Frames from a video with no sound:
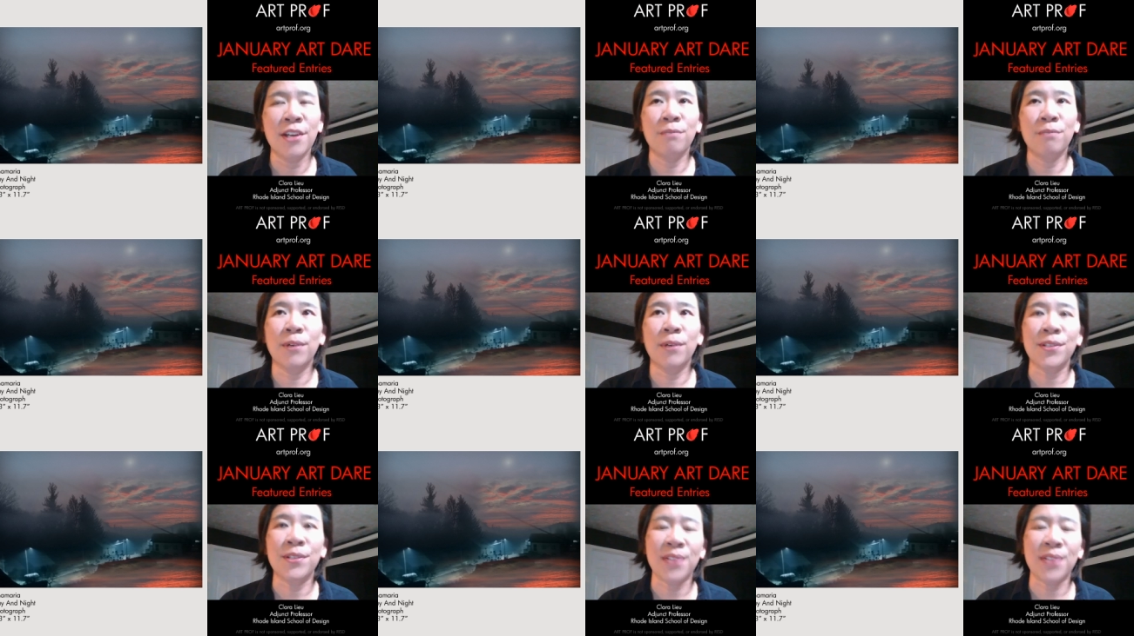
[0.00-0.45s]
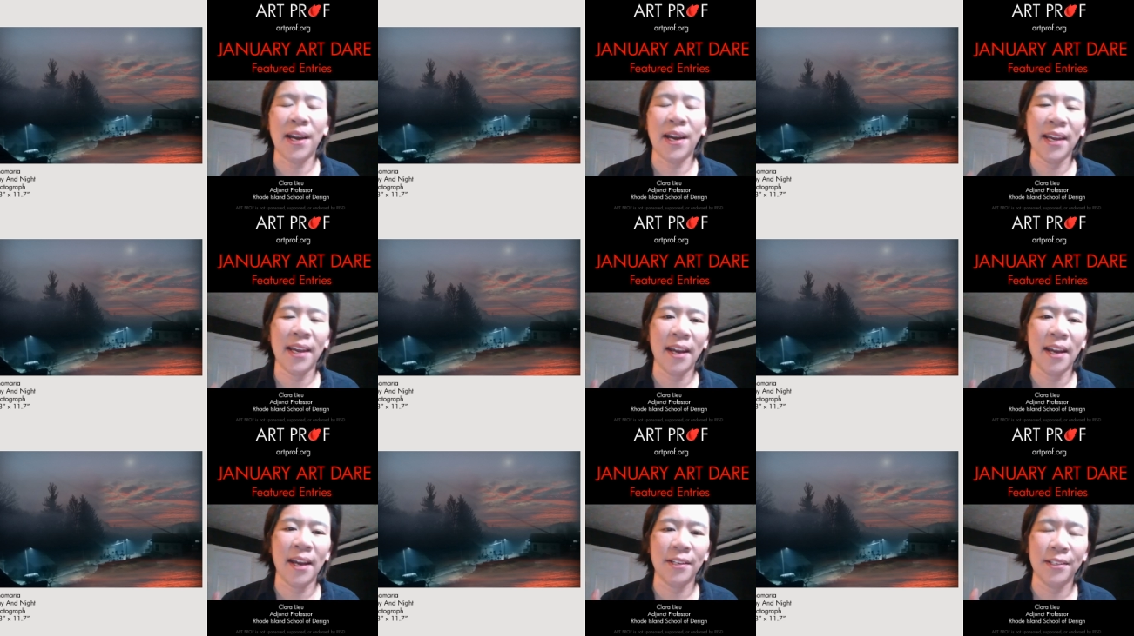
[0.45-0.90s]
was I
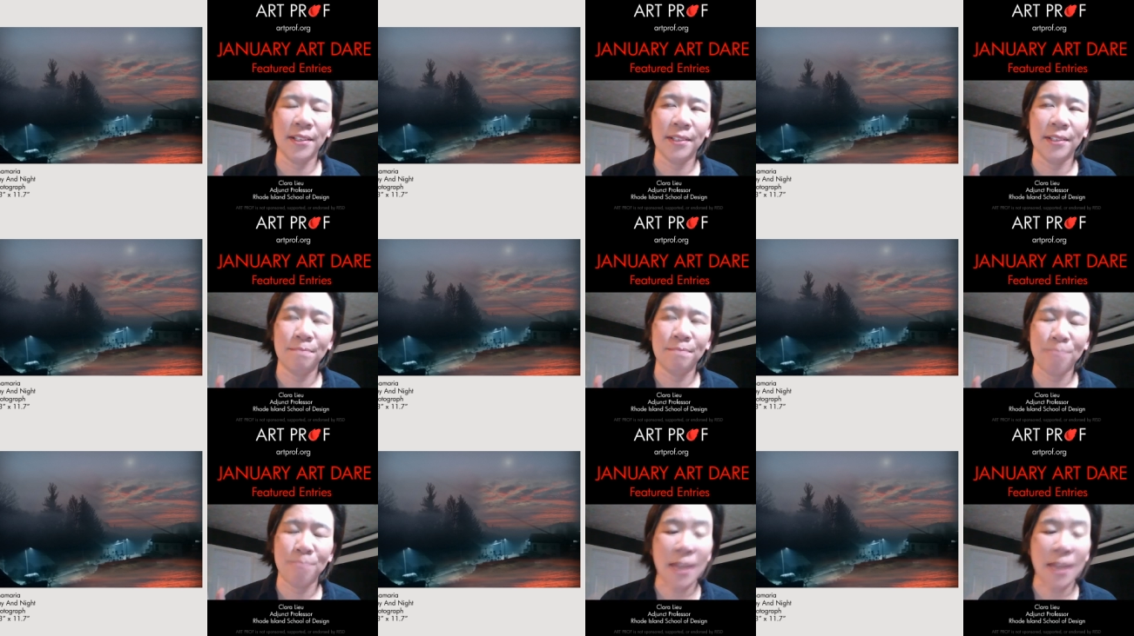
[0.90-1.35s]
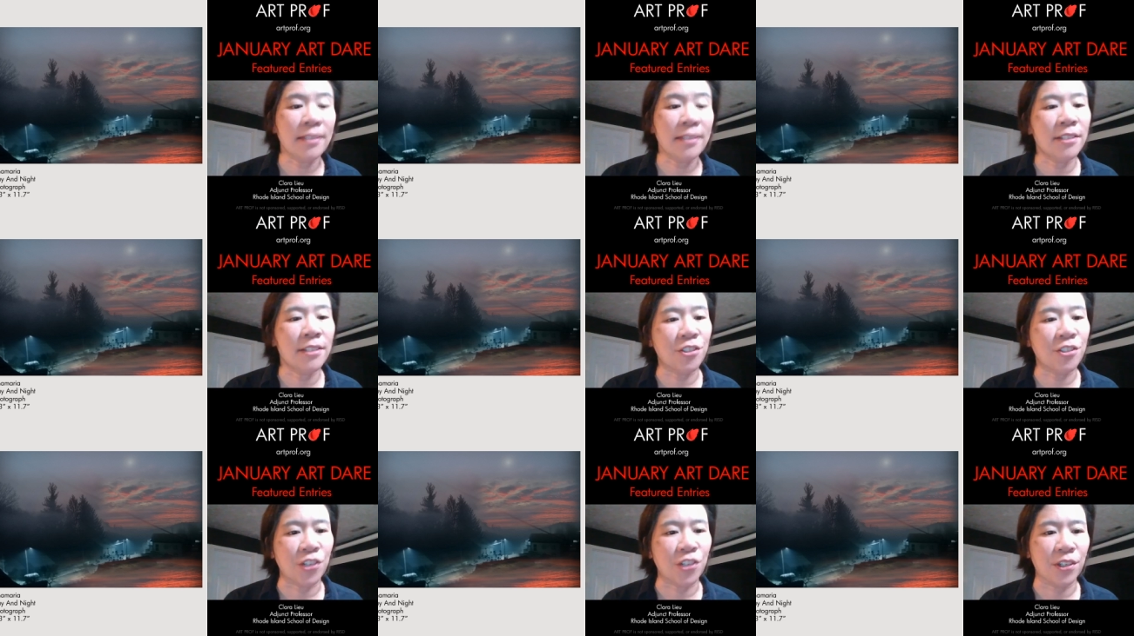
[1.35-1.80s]
had a painting
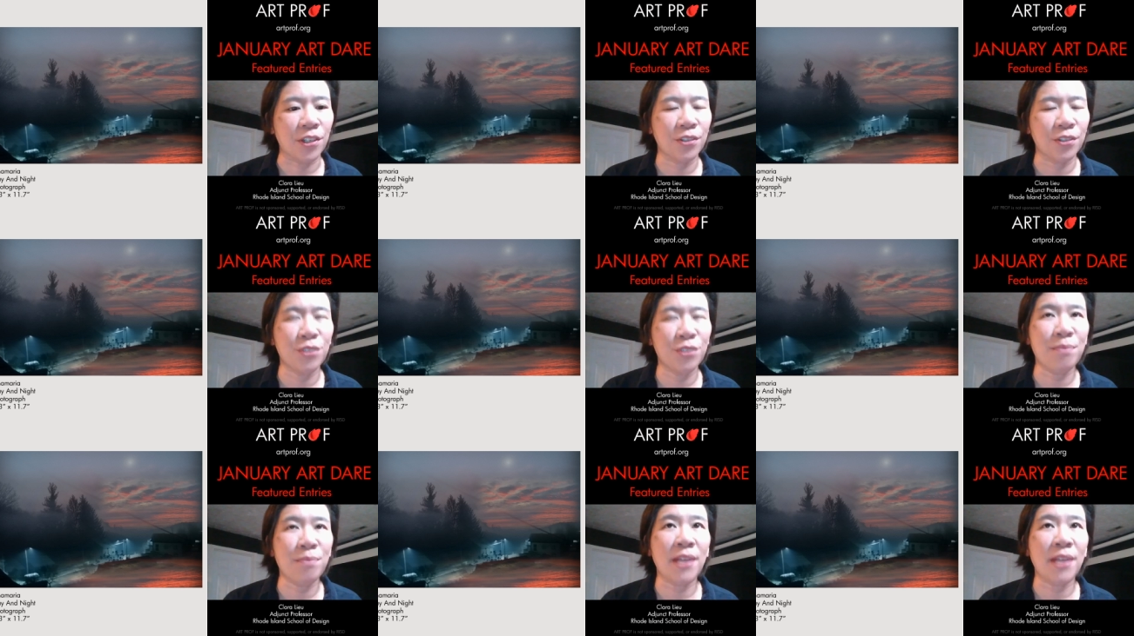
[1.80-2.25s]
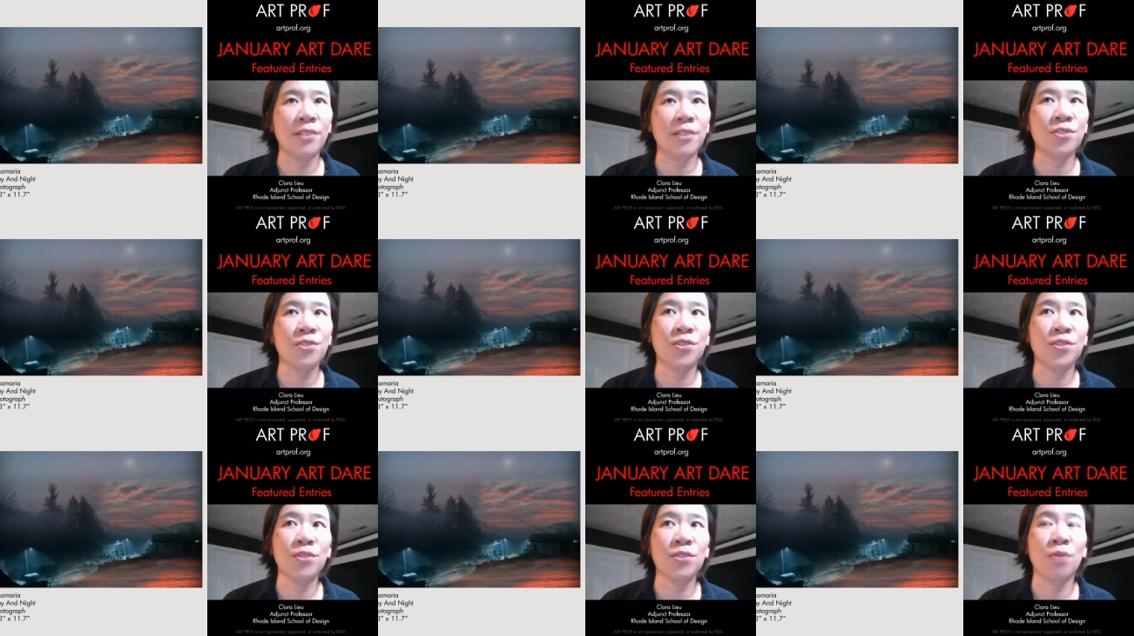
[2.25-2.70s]
teacher who made
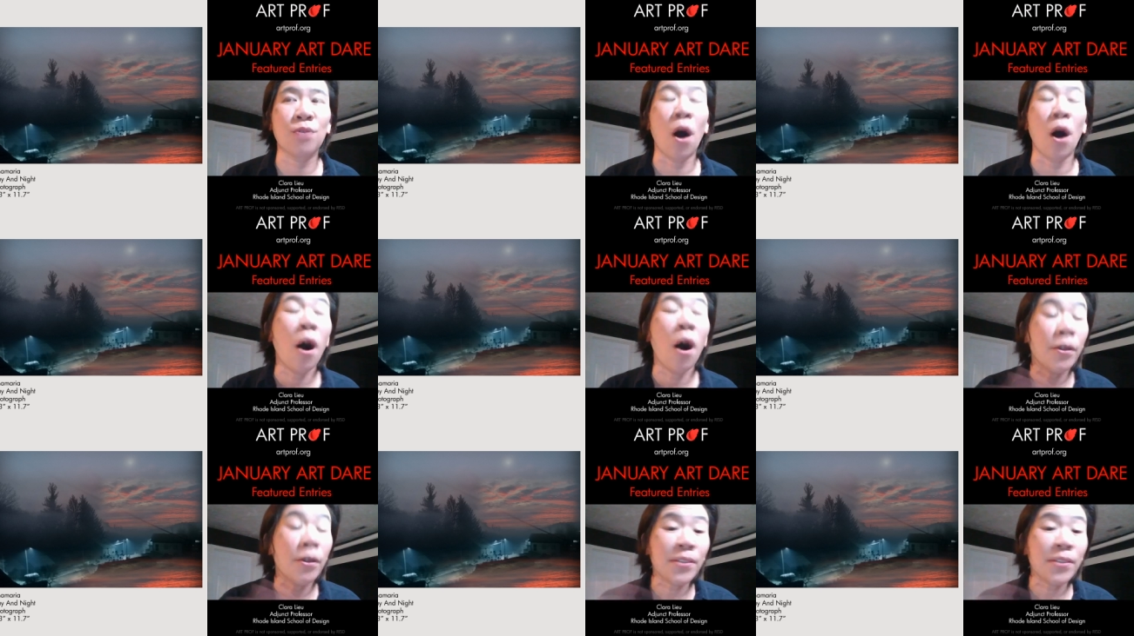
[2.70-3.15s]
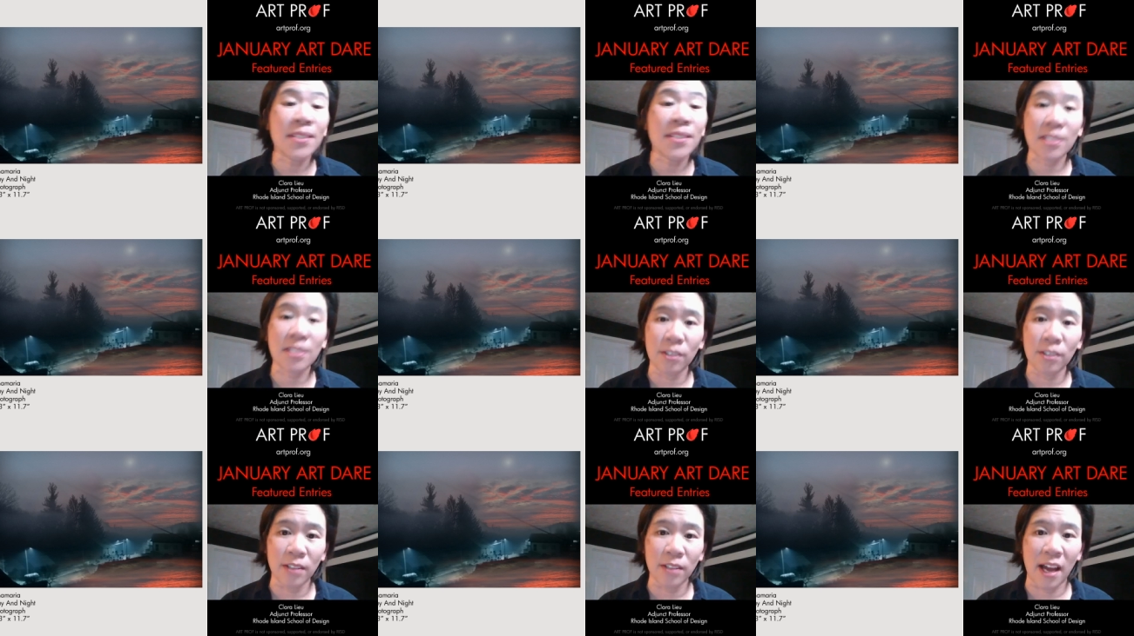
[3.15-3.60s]
us do all these
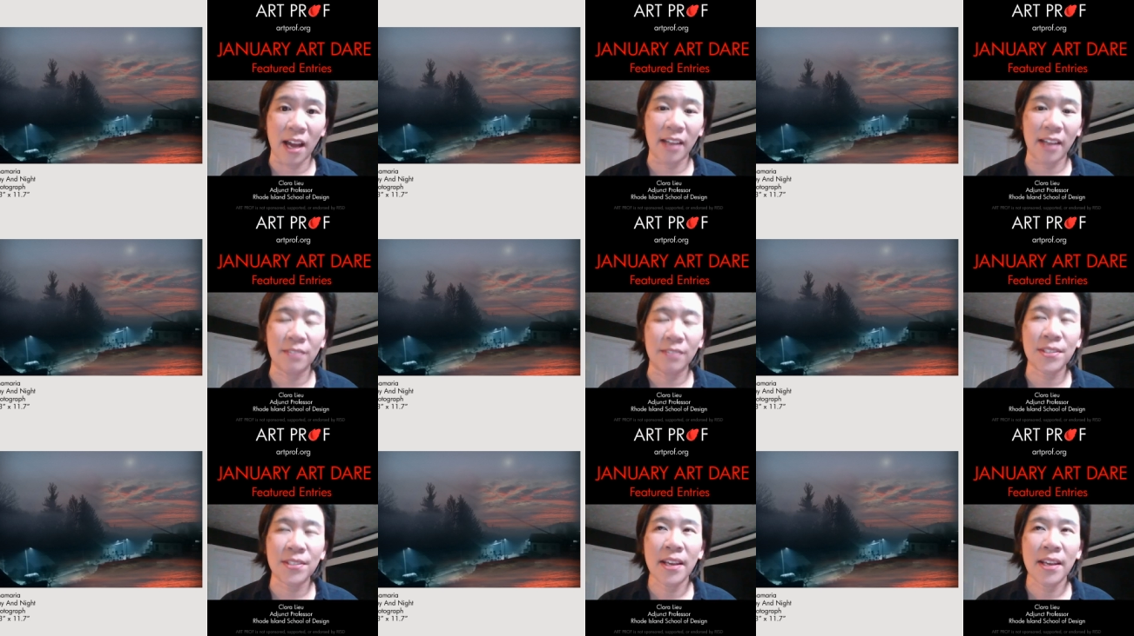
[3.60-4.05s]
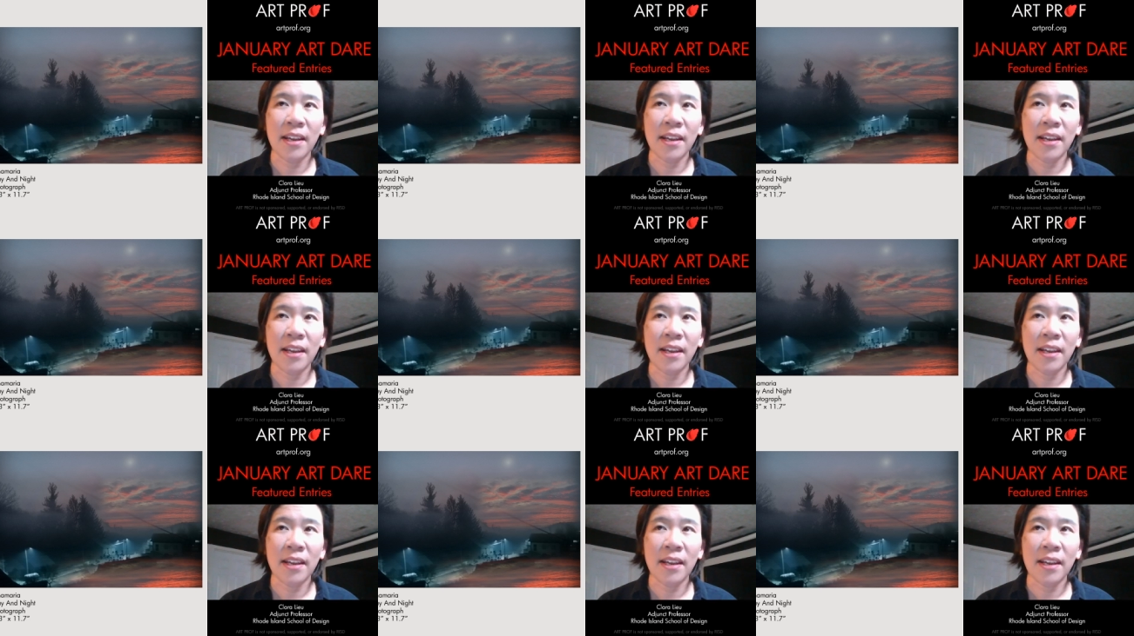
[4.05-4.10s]
still lives